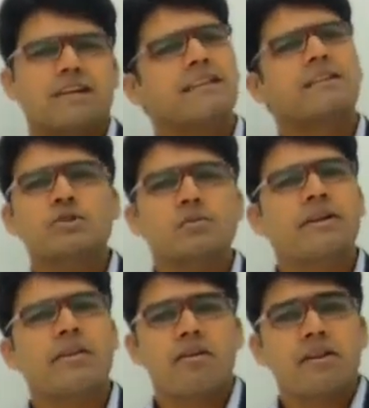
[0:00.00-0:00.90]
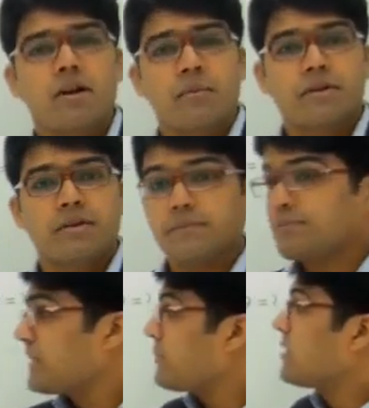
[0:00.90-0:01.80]
either numerator or denominator.
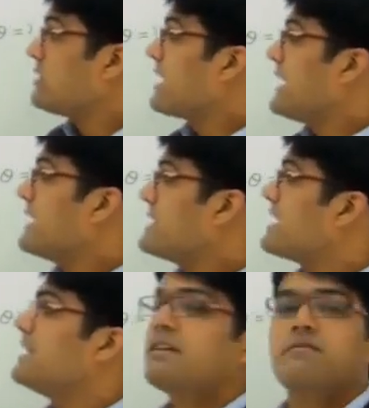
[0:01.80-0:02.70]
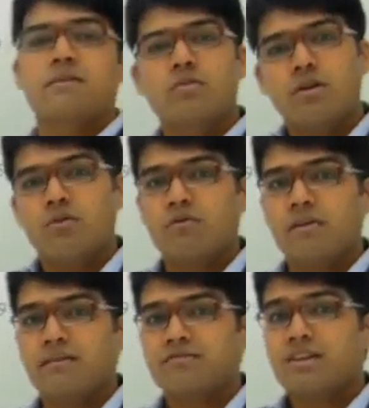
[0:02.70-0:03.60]
But on the right hand side here we have got root
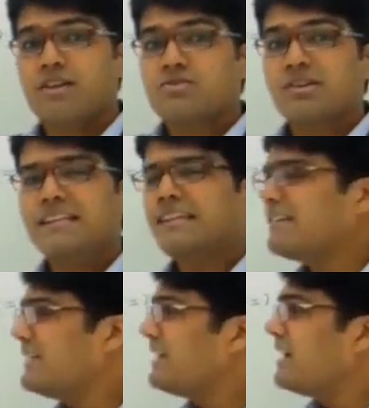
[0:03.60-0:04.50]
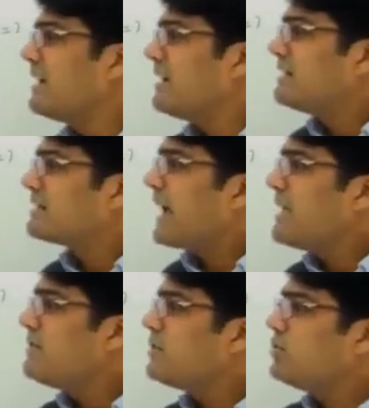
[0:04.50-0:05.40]
5. So clearly
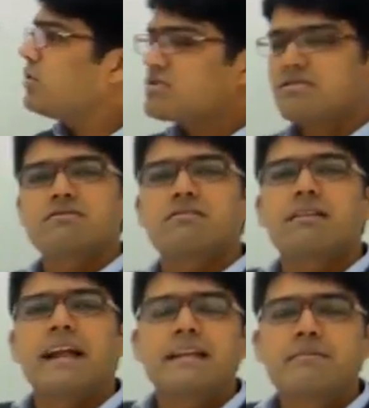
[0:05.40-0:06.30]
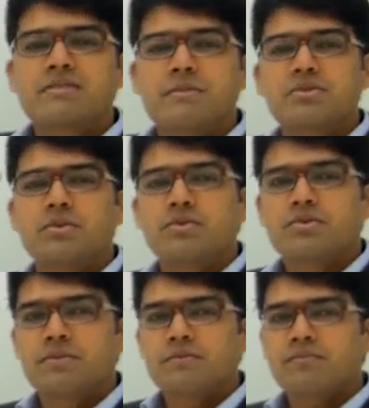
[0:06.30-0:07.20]
trying with those random
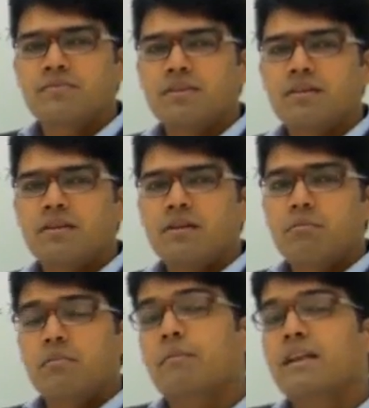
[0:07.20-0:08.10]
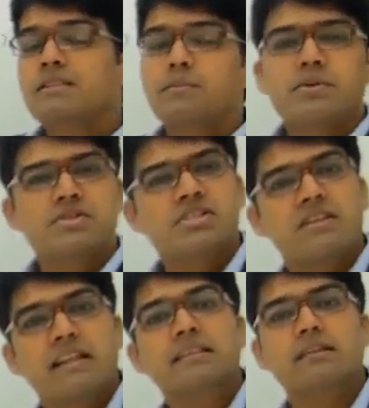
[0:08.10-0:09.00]
substitution may make the procedure
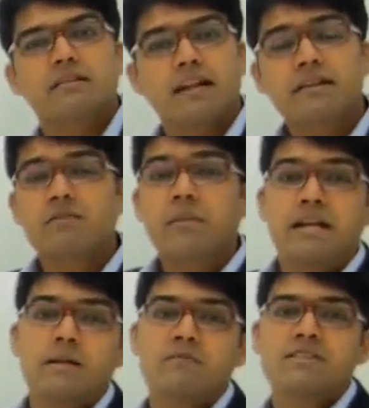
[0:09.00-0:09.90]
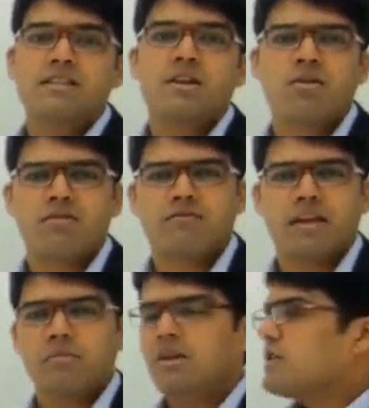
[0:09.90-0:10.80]
lengthy, right? We may end up wasting a lot of
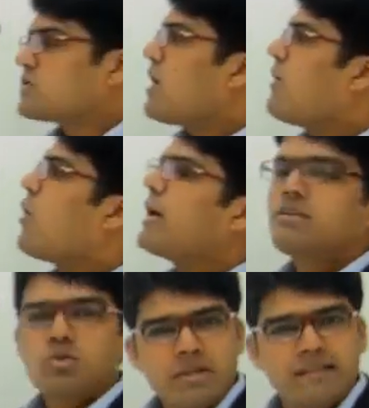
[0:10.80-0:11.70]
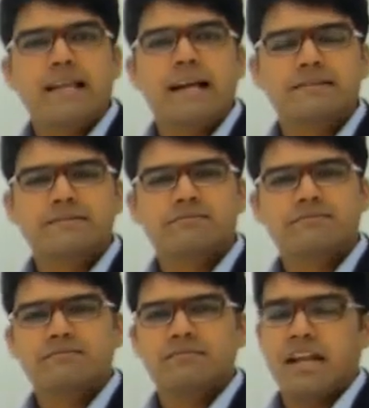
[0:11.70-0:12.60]
time. So avoid doing that.
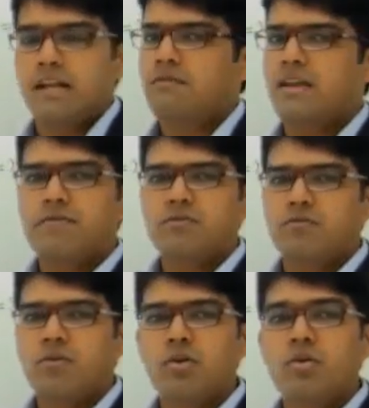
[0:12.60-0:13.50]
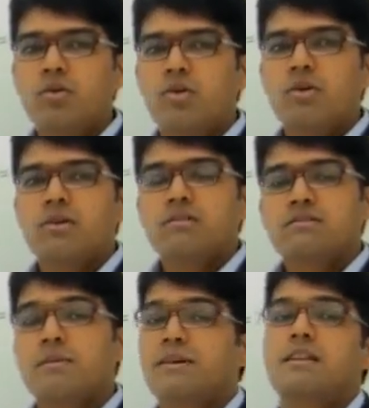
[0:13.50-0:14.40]
And if you have to follow
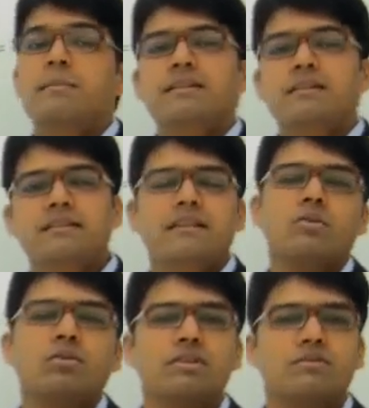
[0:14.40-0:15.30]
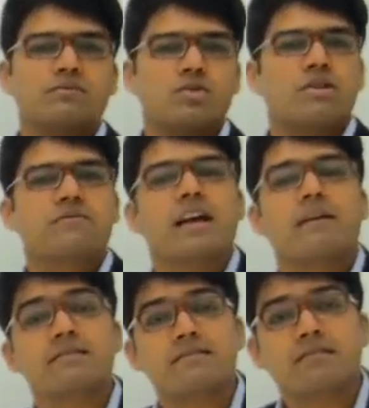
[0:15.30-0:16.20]
some other method, then the only choice we
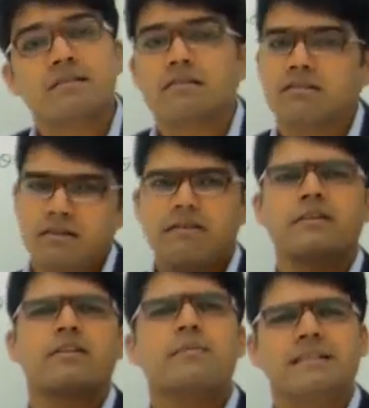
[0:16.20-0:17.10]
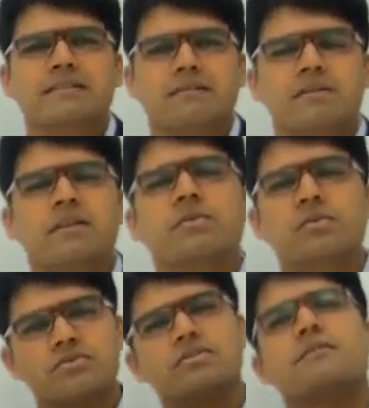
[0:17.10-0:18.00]
have is the regular method where we
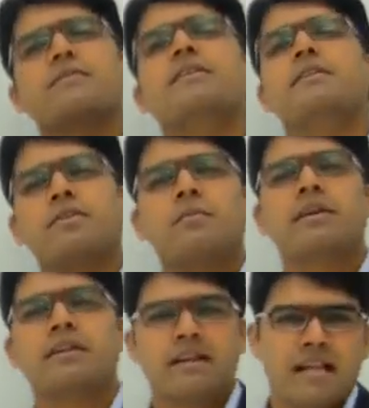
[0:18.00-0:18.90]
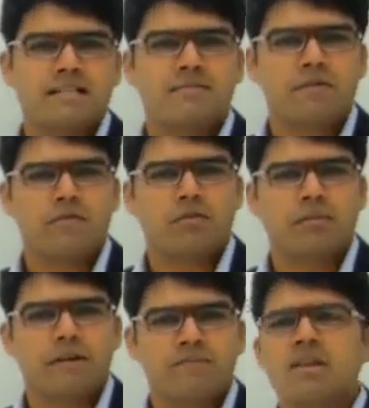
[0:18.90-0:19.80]
use different trigonometric and algebraic
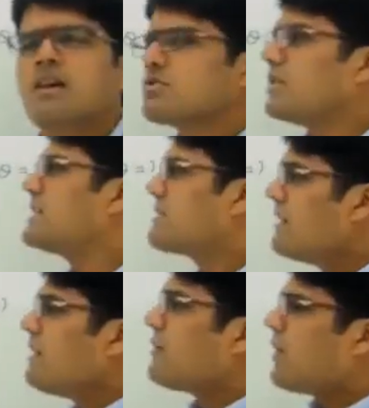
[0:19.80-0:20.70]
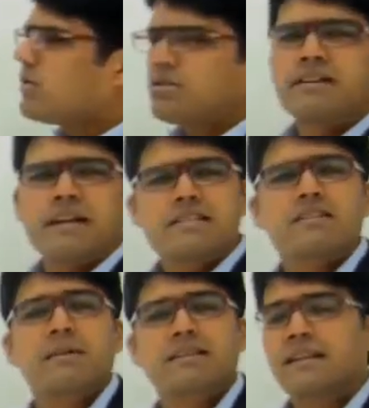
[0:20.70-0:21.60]
formulae. So let's follow the
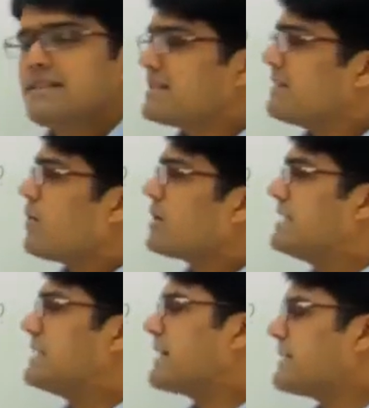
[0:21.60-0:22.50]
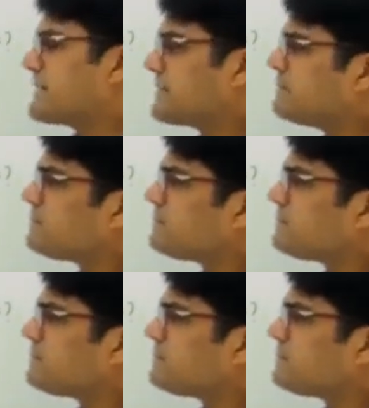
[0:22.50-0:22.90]
traditional method and see what theta is.